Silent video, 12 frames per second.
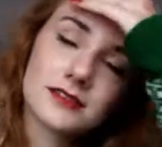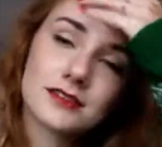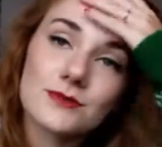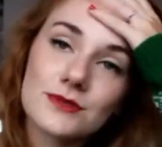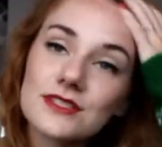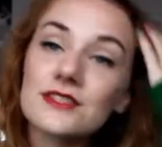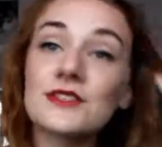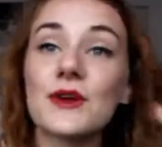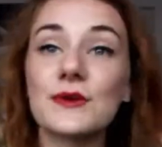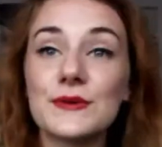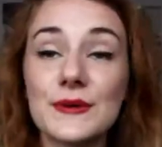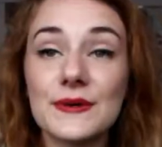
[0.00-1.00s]
I was
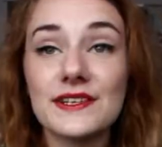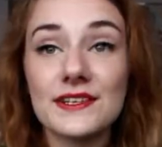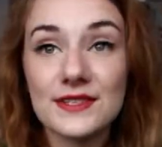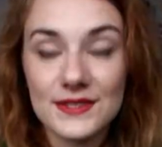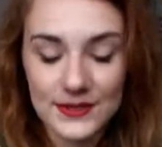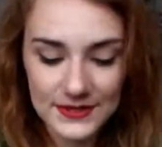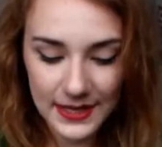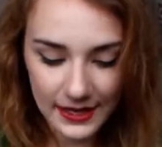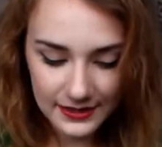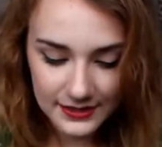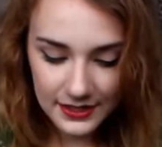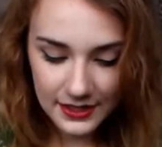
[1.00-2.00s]
so
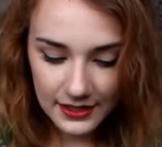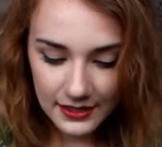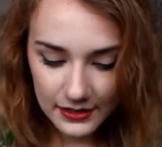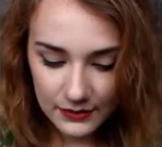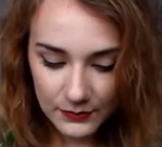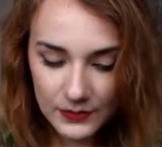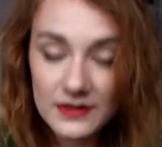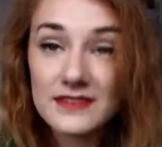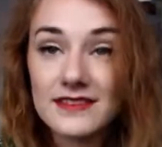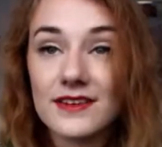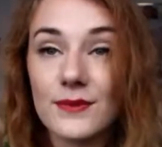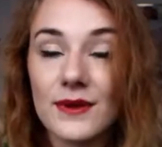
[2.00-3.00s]
sad
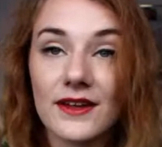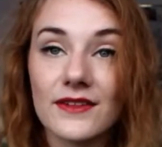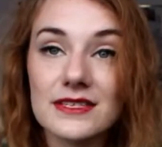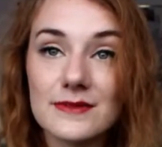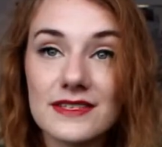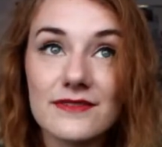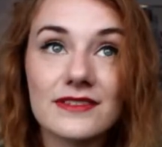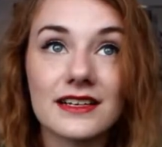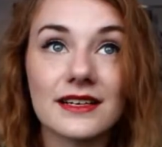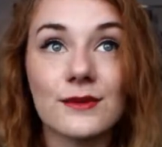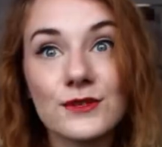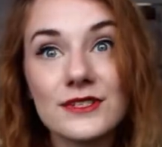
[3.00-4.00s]
because I went out there
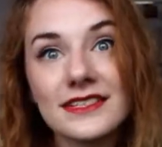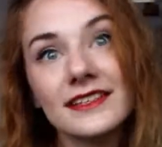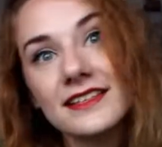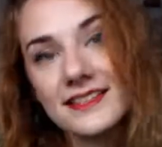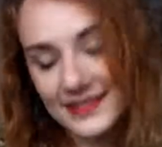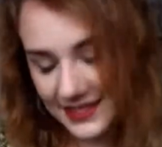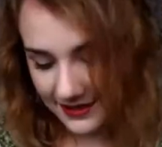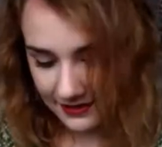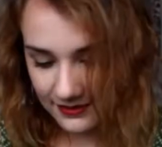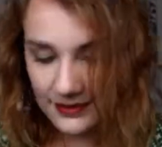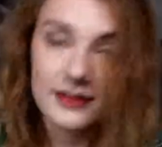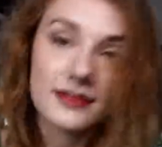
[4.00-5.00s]
specifically wanting this
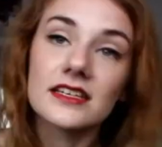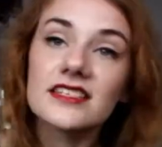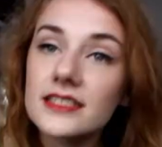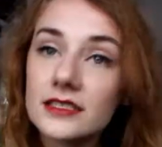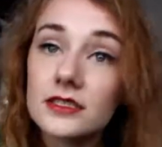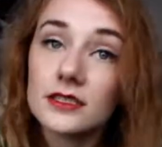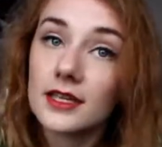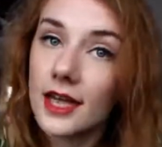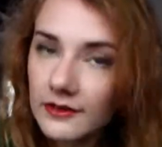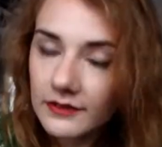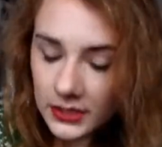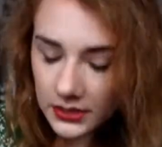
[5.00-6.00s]
thing. I didn't
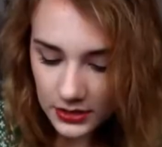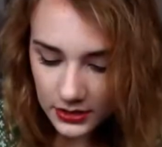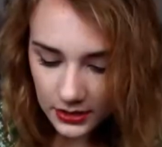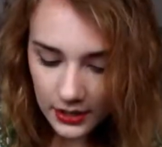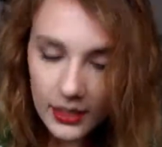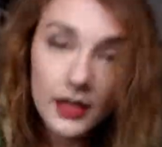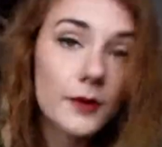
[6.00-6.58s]
have it.